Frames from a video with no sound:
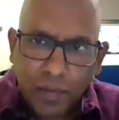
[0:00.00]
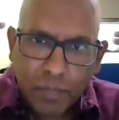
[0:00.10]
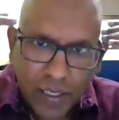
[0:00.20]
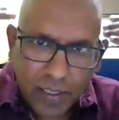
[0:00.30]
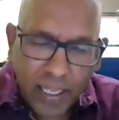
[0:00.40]

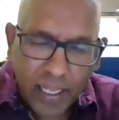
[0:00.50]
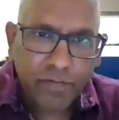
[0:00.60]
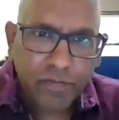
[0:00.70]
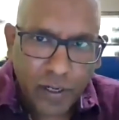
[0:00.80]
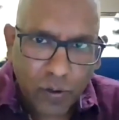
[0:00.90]
but they
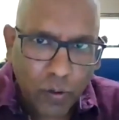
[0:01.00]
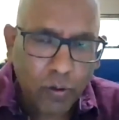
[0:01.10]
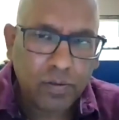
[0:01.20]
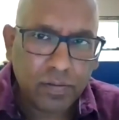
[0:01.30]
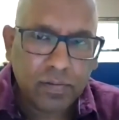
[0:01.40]
have their
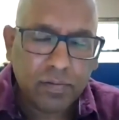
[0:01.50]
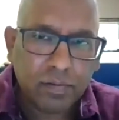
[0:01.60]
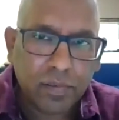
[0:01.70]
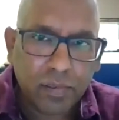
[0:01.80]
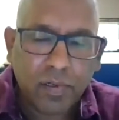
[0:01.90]
own,
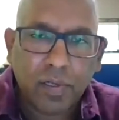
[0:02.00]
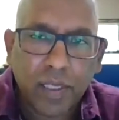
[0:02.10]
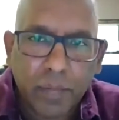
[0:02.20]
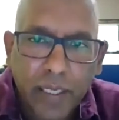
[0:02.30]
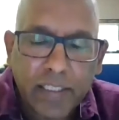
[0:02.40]

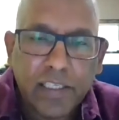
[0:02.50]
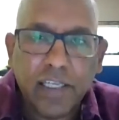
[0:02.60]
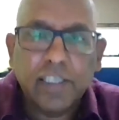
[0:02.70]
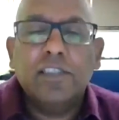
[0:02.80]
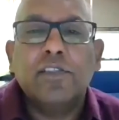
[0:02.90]

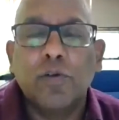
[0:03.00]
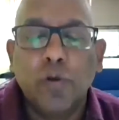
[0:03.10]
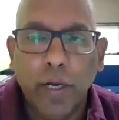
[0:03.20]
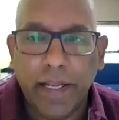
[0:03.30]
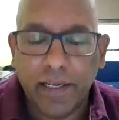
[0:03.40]
imaginations
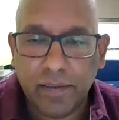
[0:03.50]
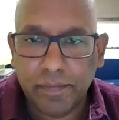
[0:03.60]
rolling.